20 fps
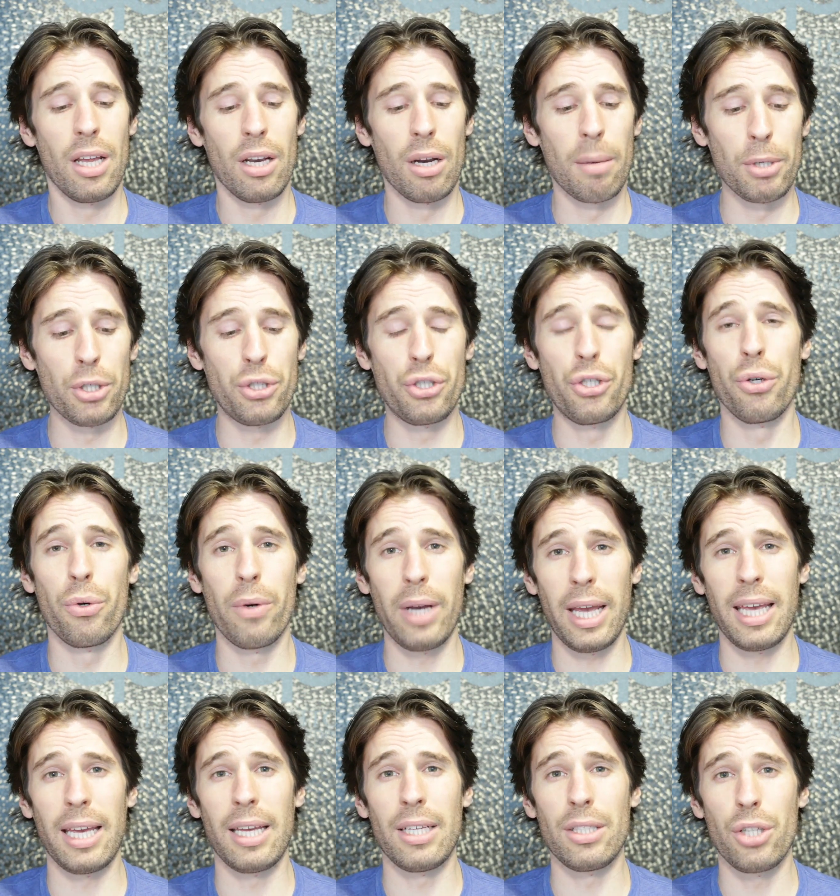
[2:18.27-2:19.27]
Number two
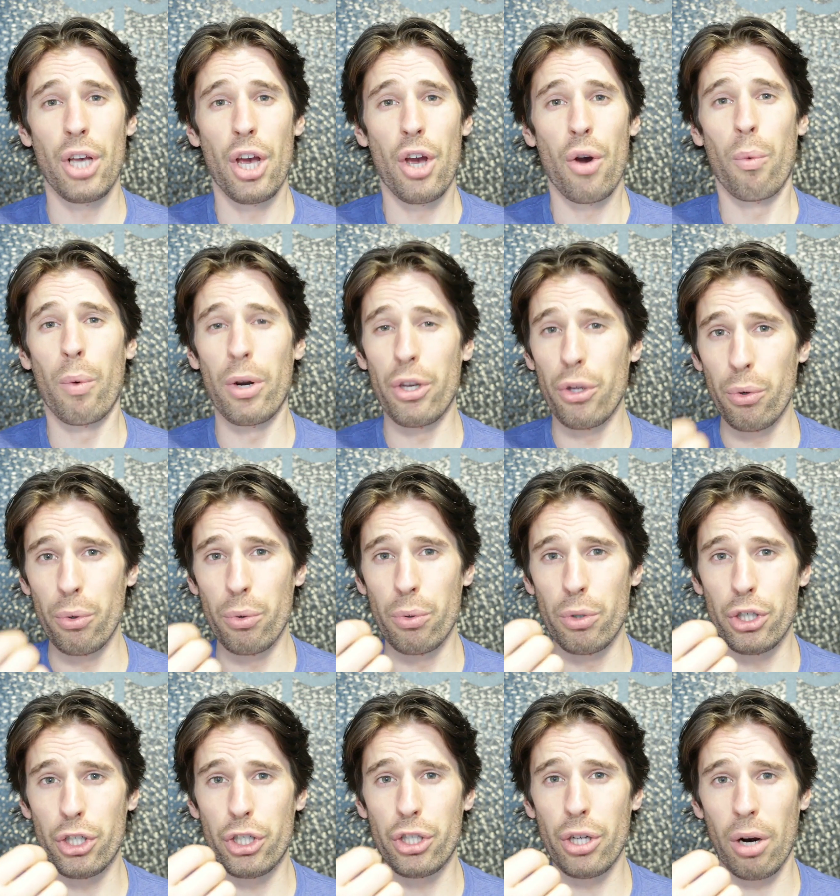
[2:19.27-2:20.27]
is when
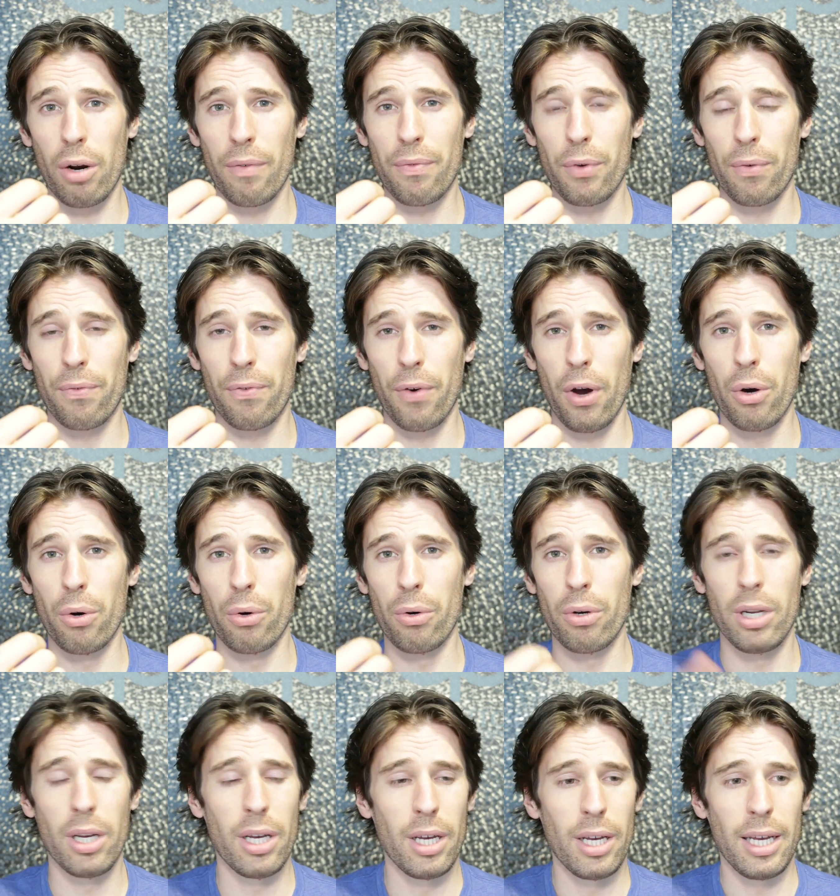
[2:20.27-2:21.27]
you shut off your
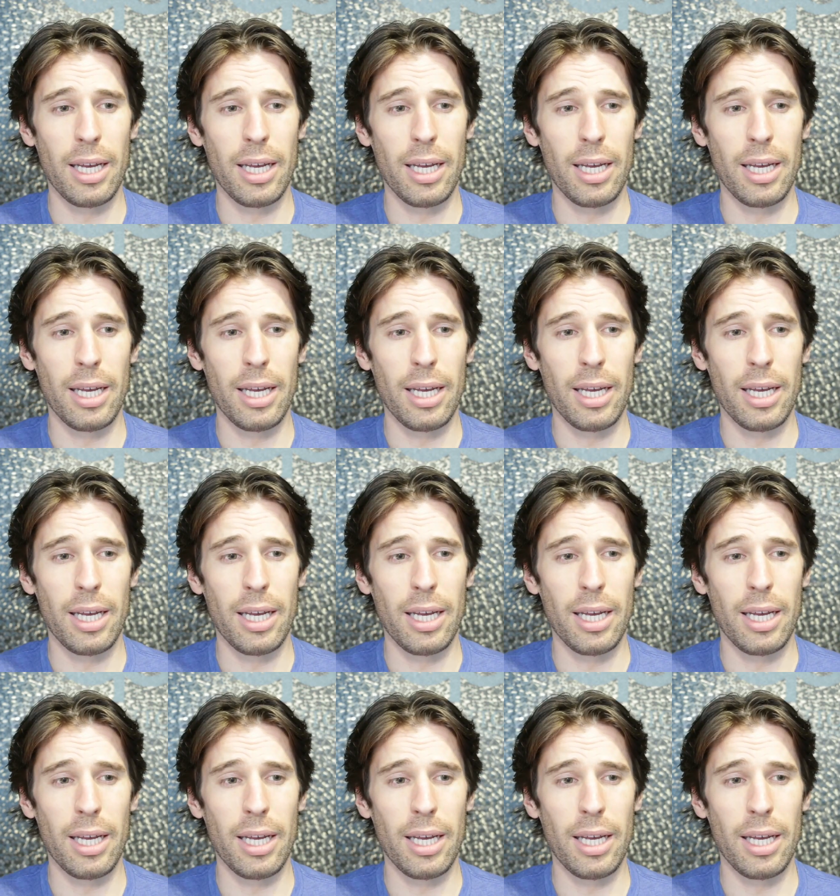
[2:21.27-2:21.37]
phone,